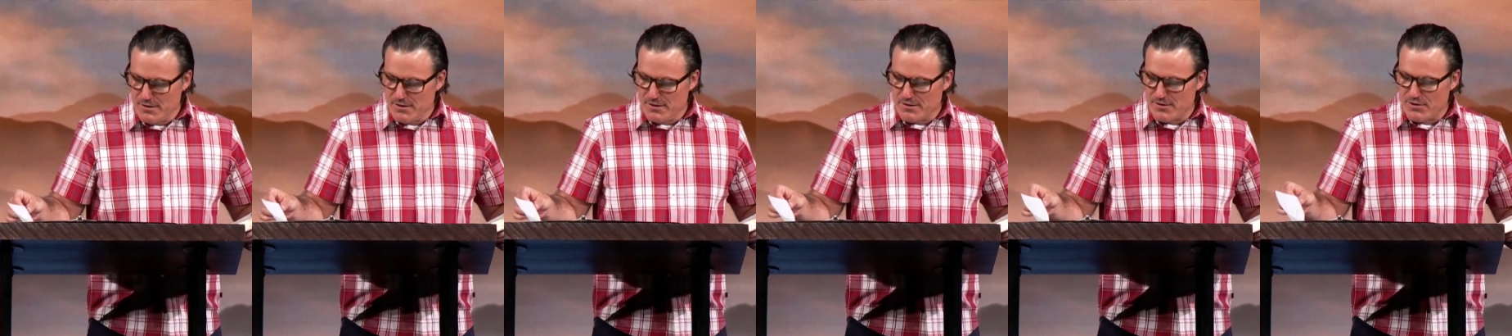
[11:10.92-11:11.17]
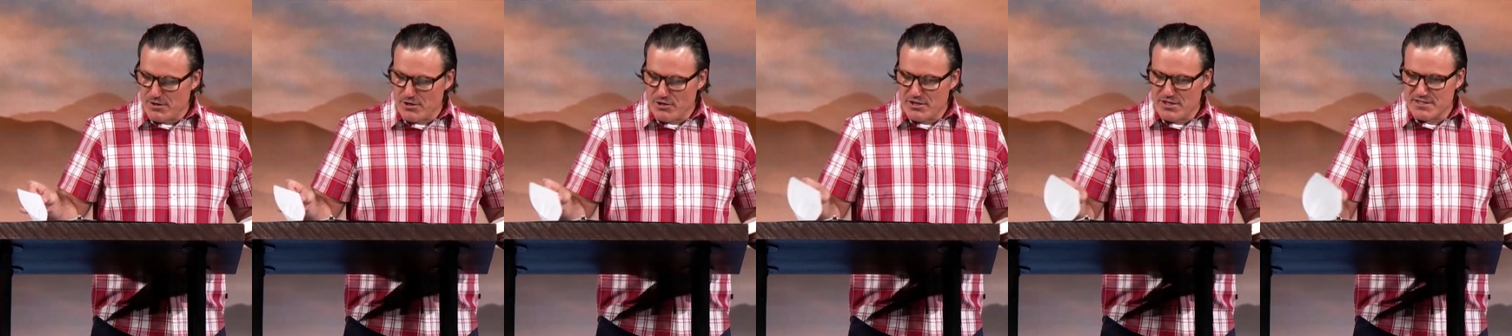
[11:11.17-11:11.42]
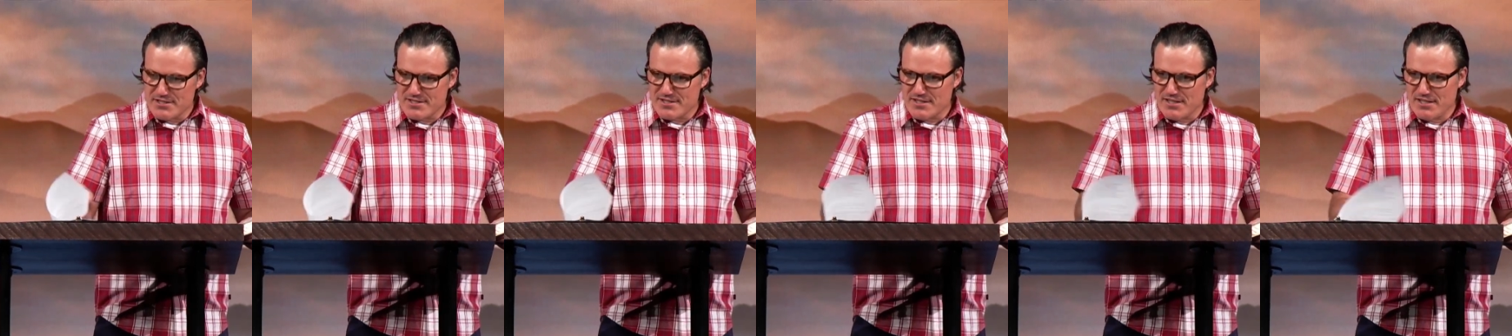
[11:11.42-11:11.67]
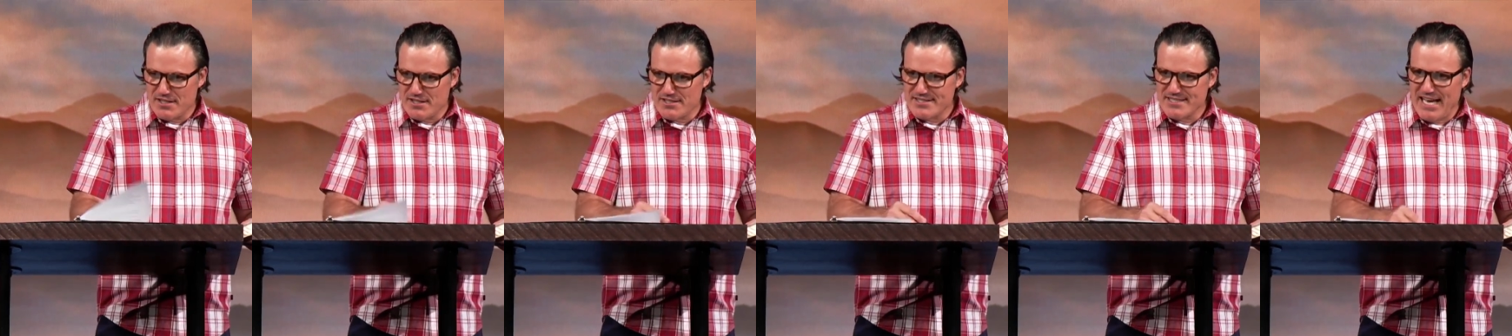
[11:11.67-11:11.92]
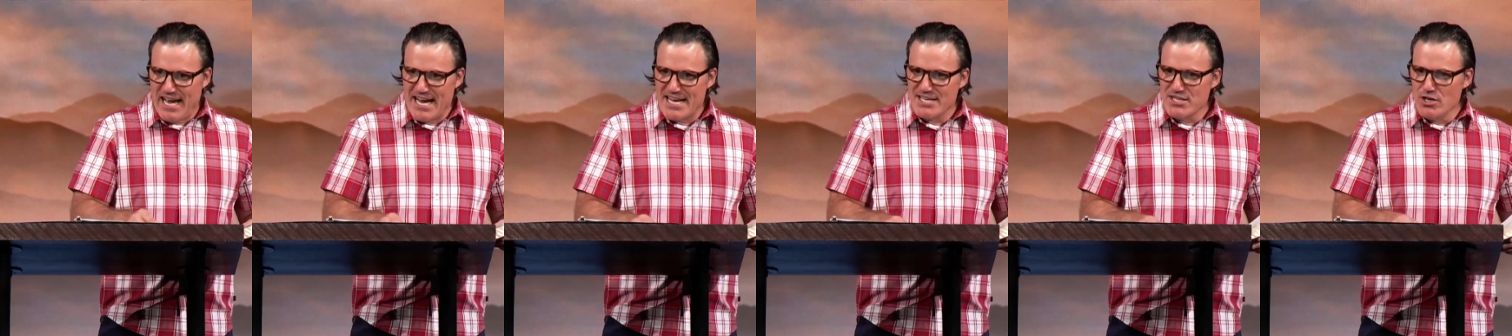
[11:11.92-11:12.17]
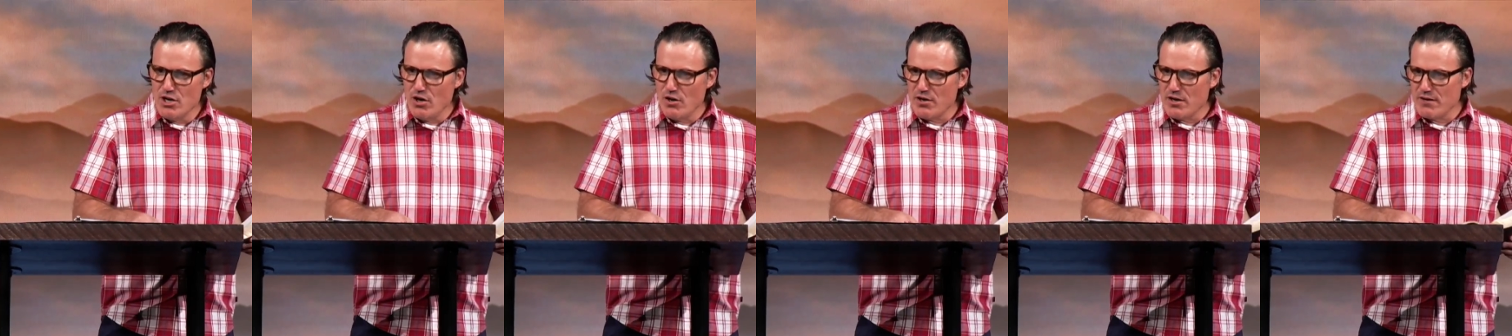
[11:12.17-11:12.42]
There is a side
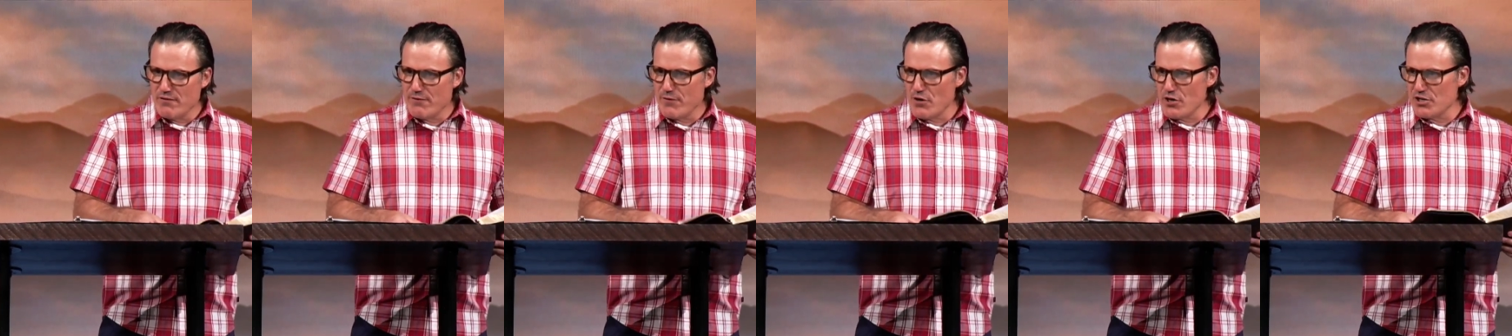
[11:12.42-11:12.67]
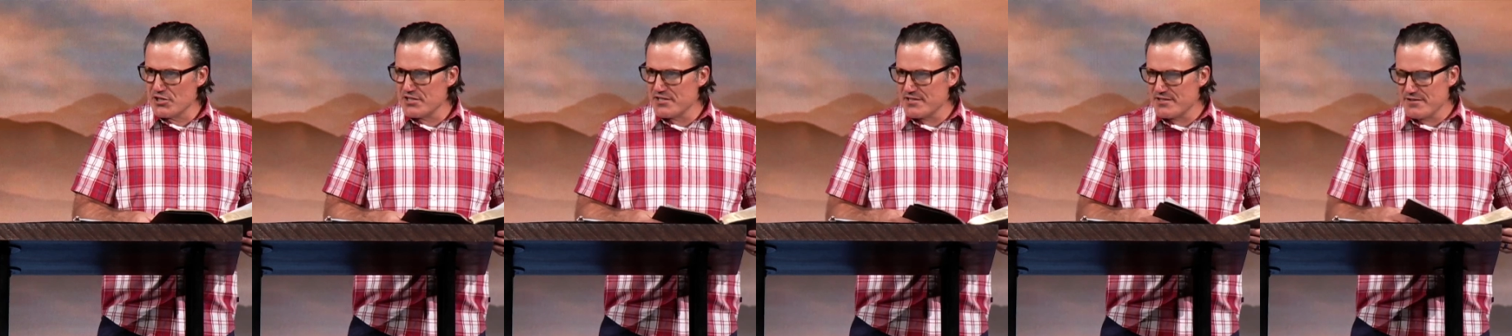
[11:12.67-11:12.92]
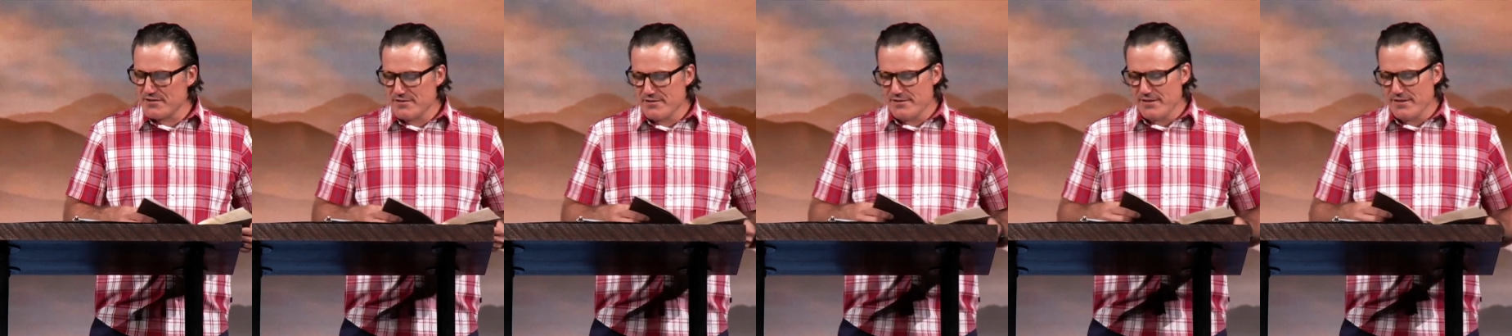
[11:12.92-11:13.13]
note in verse